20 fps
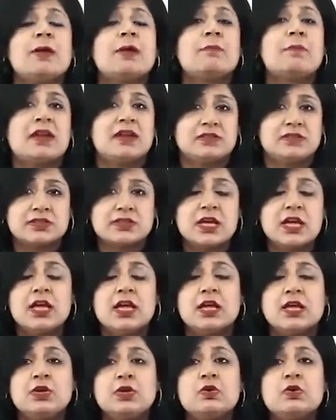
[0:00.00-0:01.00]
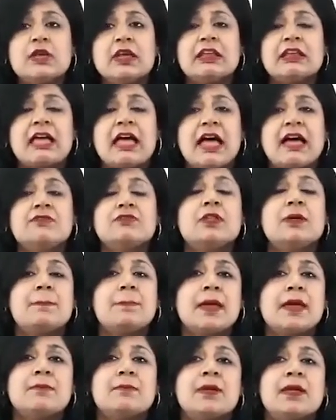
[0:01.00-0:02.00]
pigments, you can have the
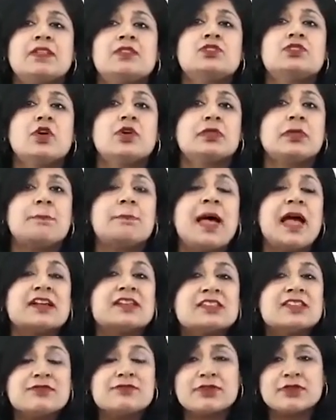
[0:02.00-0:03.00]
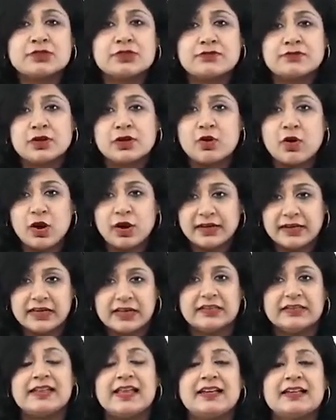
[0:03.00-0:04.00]
pigments on the back surface of the
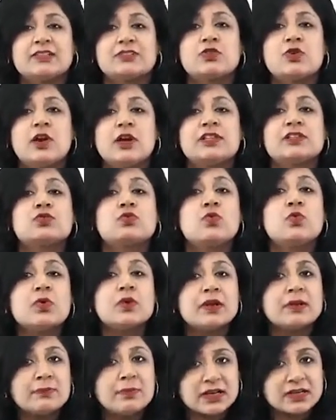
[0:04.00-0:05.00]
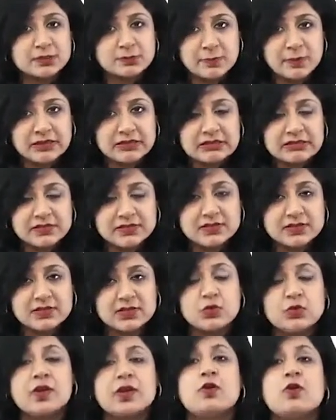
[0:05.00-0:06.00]
cornea, that is called as Krukenberg spindles.
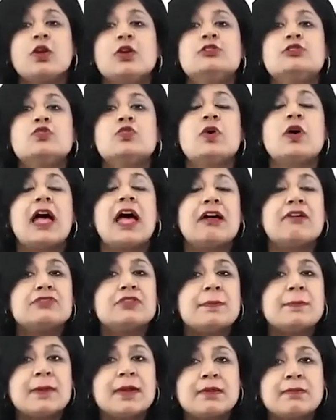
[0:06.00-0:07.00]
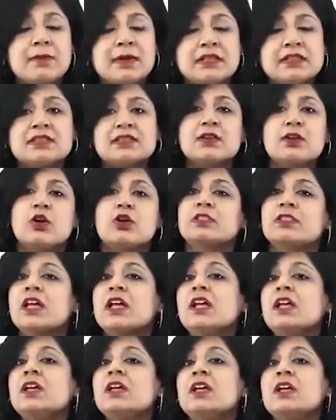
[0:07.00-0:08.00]
You can also have the pigments along
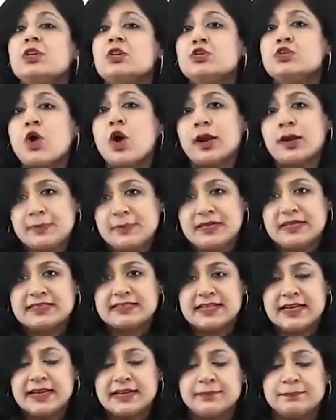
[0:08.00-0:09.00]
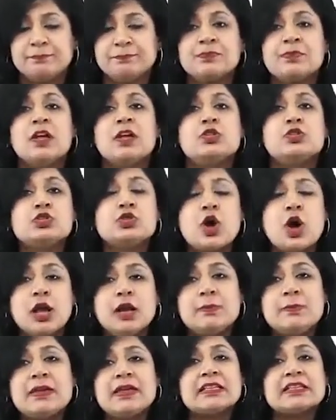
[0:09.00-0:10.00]
the Scholbe's line.
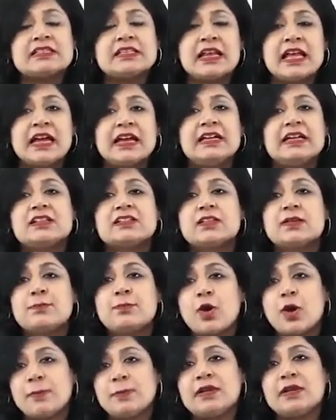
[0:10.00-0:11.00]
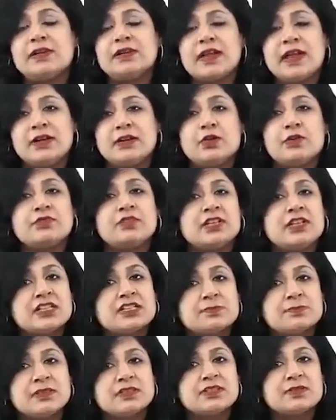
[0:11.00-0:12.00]
Scholbe's line is the prominent end of the
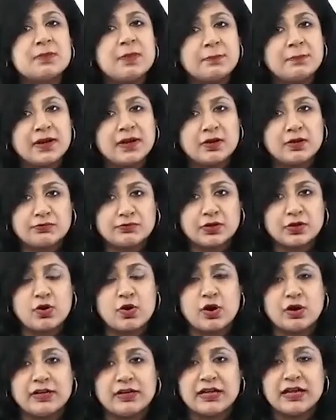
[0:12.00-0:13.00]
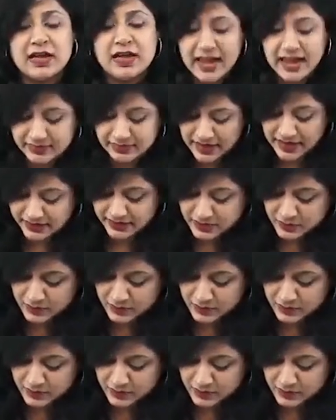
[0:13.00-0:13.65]
Descemet's membrane of the cornea, and that